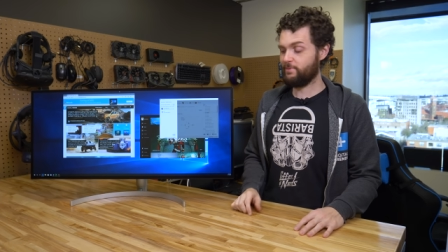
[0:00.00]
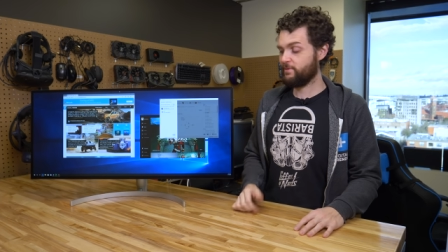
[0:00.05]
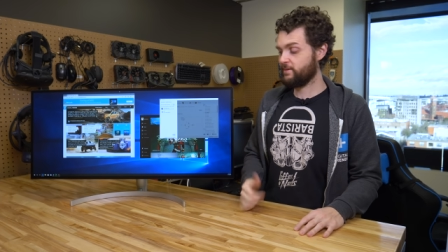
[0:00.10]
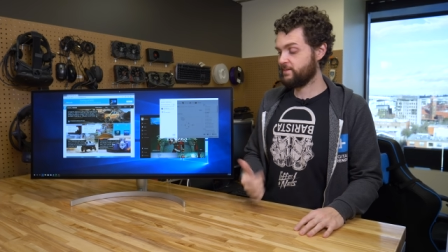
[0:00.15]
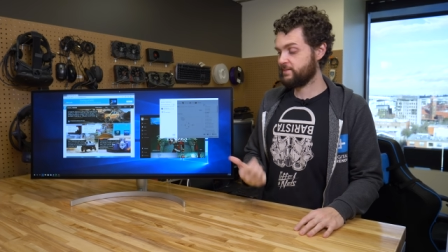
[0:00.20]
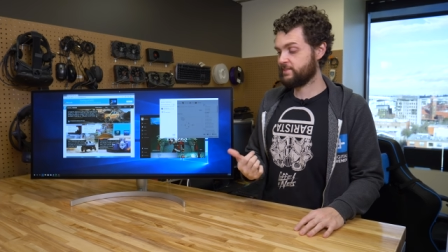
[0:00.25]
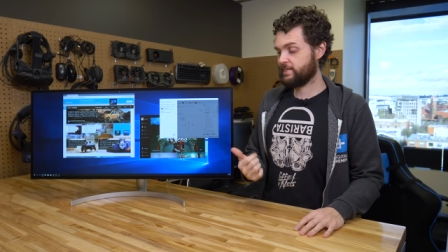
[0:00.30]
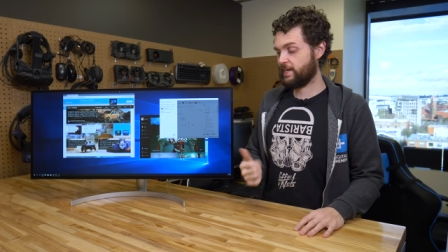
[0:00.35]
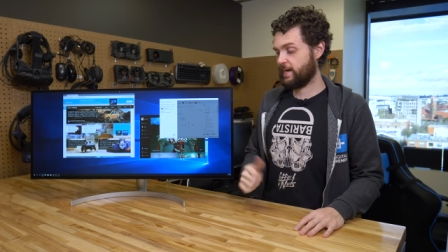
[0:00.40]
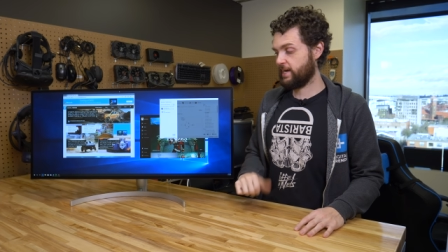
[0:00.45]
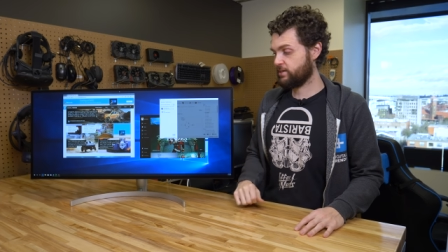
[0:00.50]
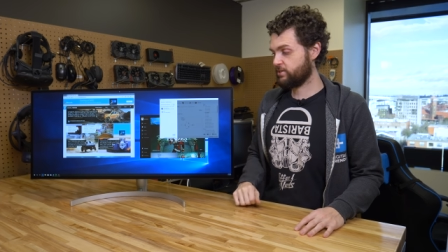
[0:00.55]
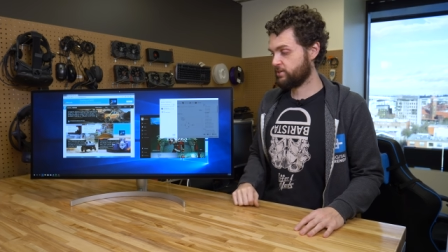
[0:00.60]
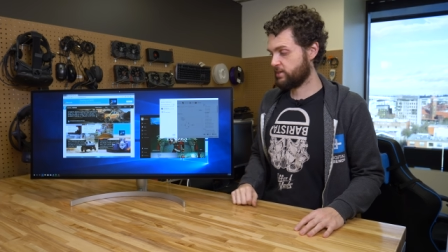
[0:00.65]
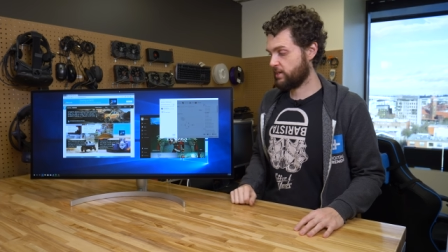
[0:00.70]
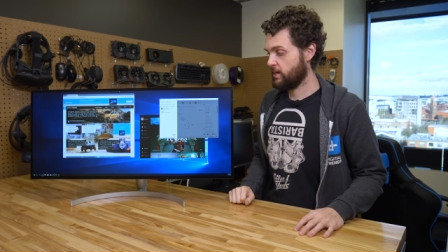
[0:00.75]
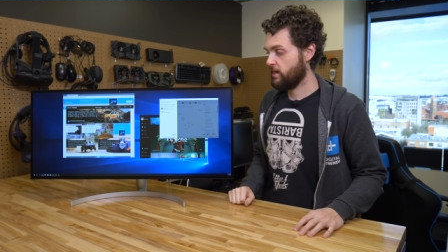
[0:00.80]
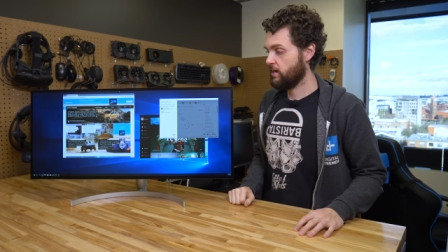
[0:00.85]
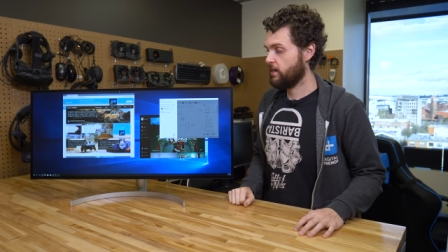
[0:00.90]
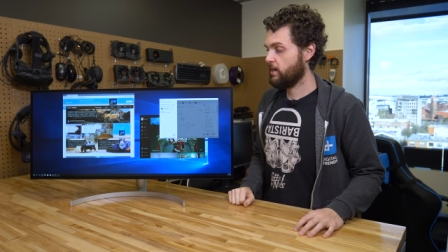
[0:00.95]
but this is
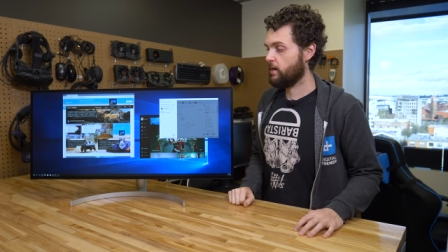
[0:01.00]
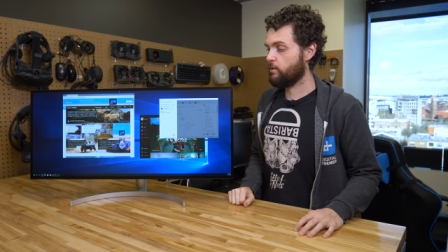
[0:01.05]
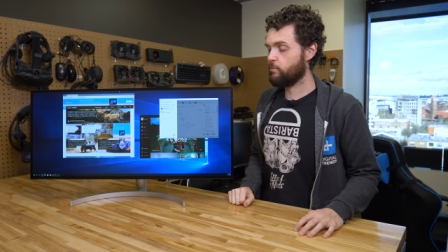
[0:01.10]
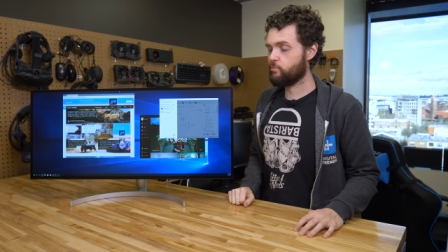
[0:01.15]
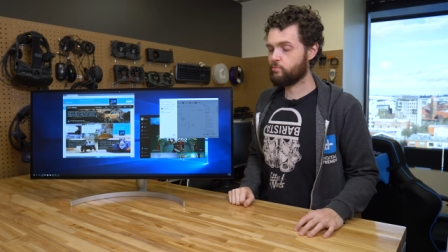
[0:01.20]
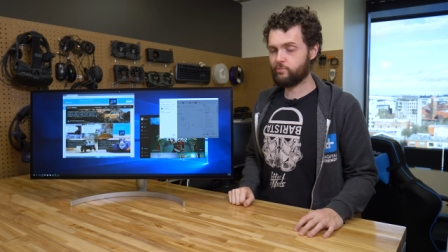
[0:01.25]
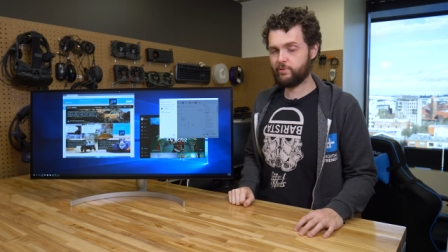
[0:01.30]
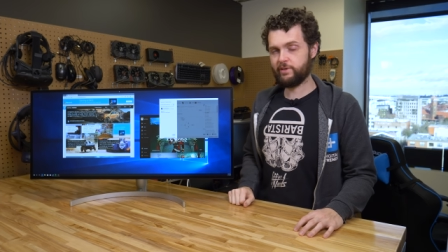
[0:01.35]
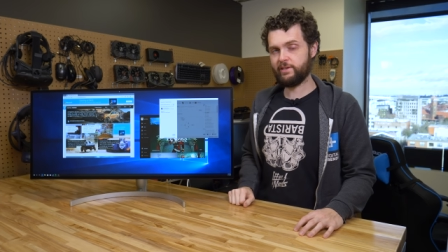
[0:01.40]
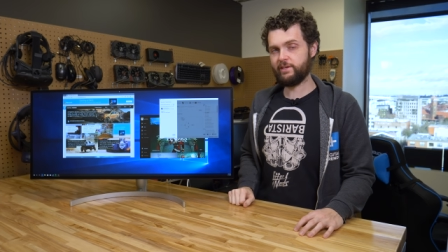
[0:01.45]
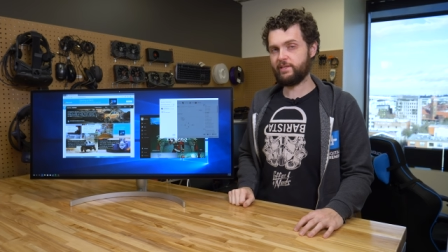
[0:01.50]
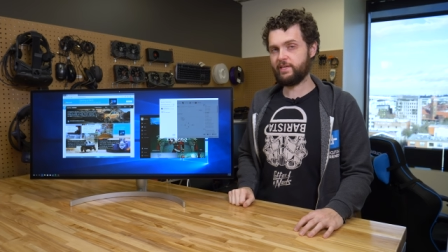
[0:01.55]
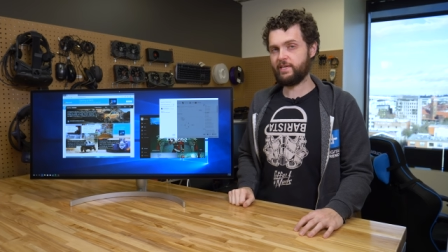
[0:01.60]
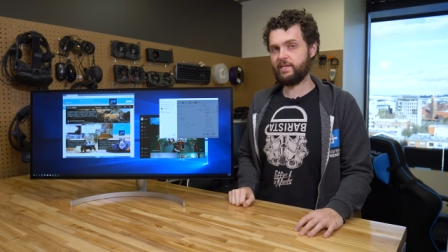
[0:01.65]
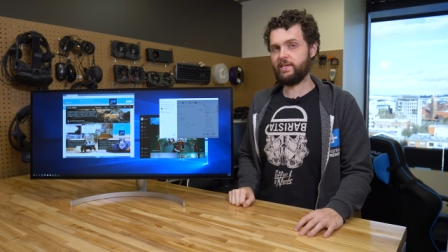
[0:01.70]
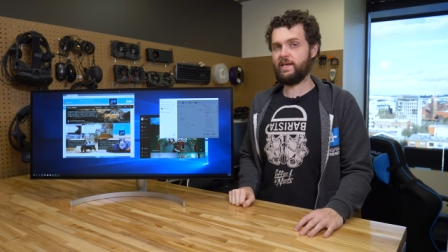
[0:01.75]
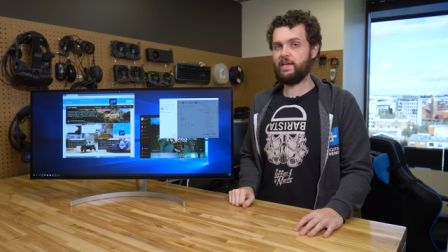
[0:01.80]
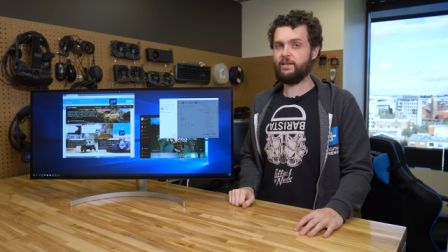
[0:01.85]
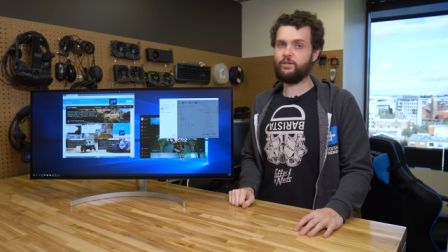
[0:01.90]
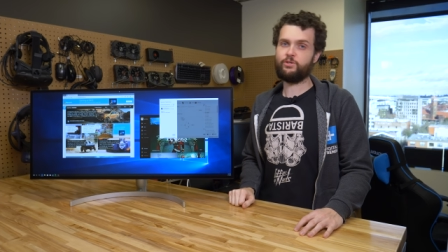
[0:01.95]
actually a really
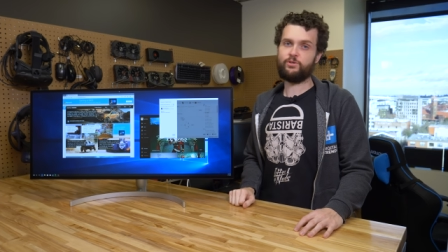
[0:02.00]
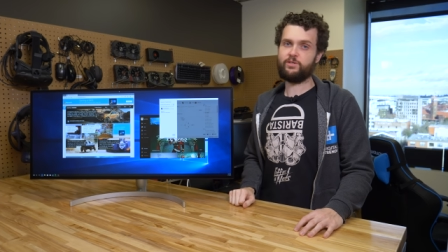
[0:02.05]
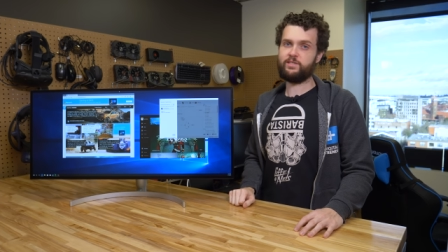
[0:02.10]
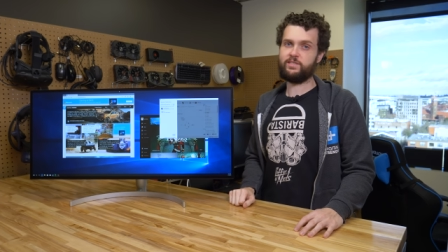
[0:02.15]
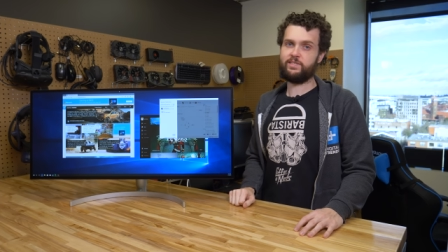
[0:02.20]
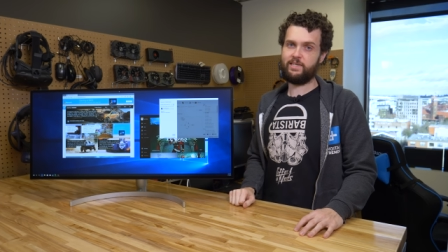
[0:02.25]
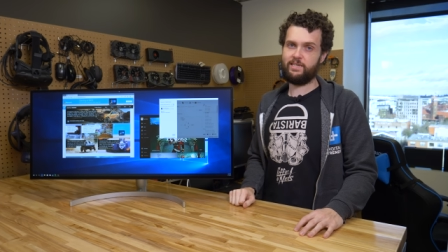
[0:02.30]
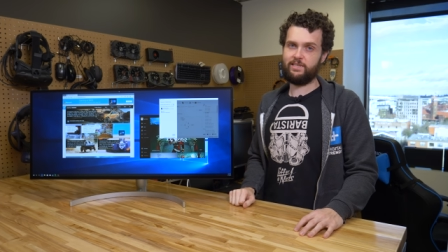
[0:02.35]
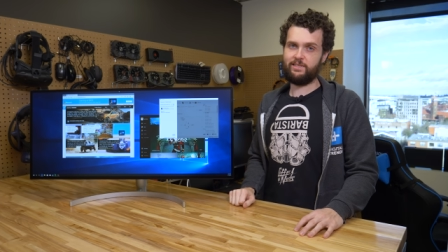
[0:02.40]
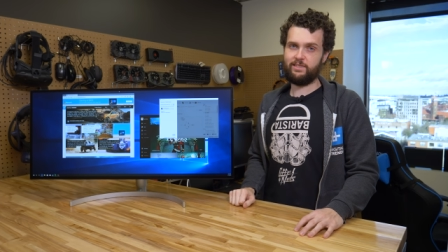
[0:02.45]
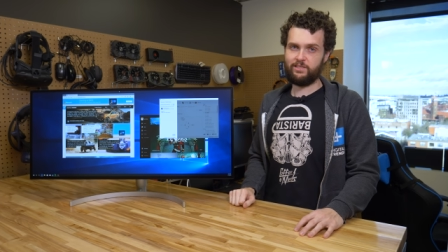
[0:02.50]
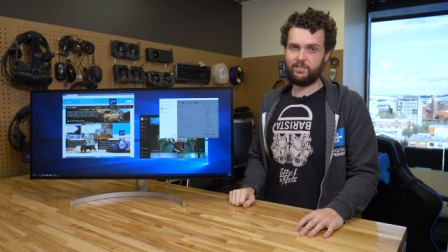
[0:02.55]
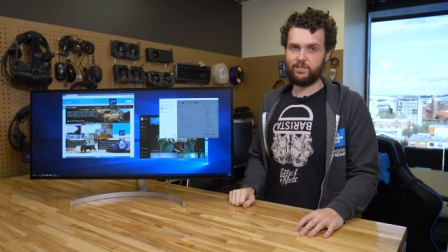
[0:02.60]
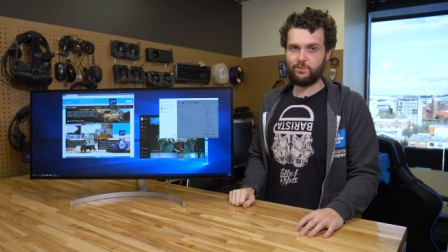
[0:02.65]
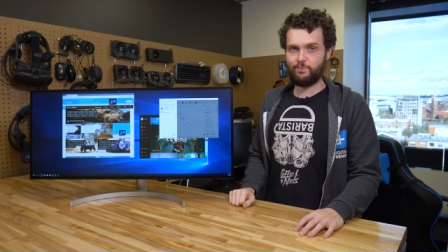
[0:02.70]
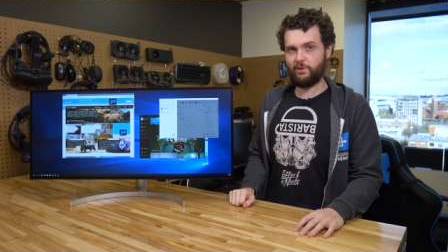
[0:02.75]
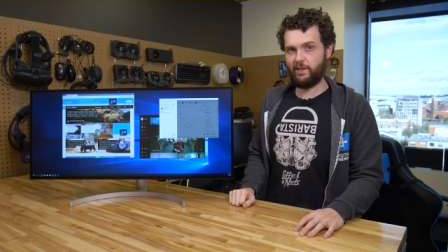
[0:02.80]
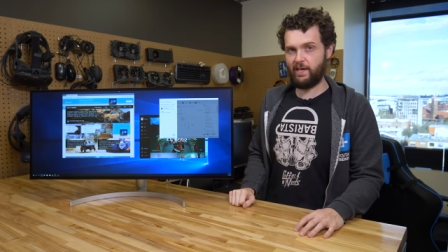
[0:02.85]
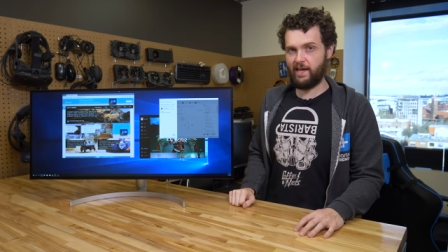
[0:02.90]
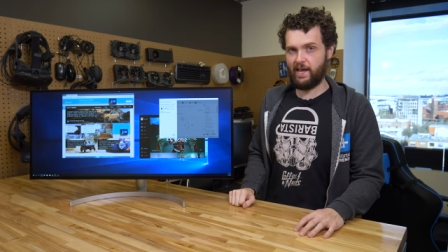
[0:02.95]
interesting
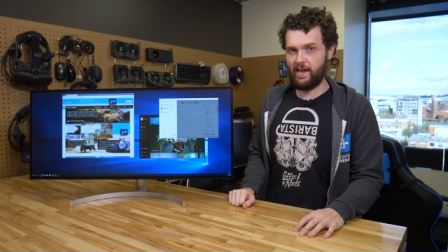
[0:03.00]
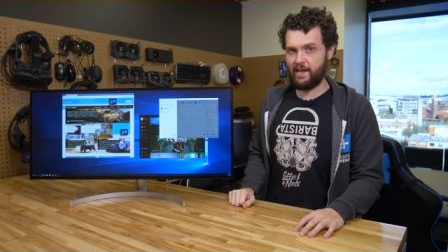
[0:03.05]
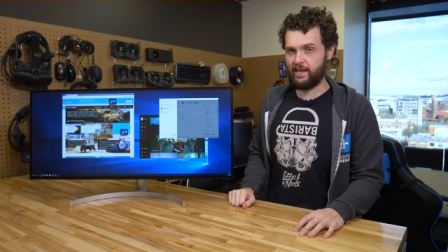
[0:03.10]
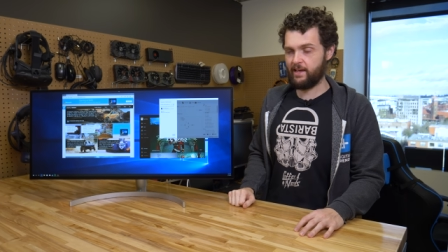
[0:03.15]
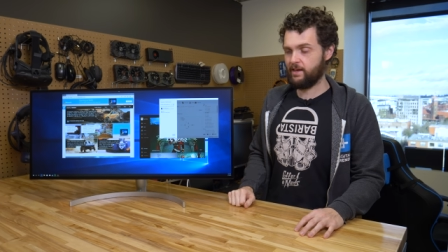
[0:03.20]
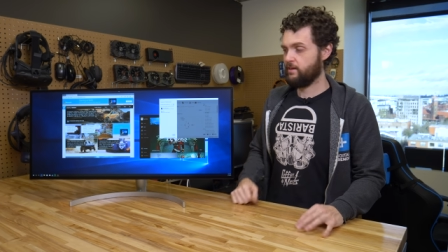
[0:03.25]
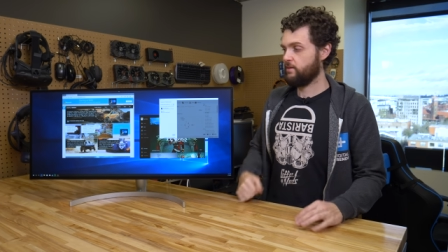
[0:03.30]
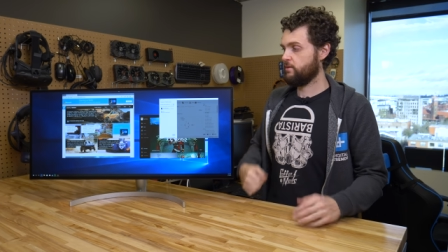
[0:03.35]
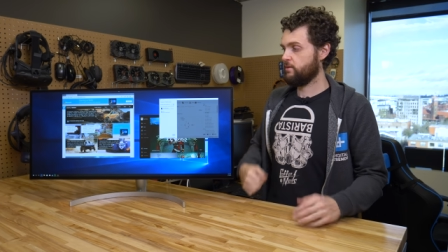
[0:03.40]
display.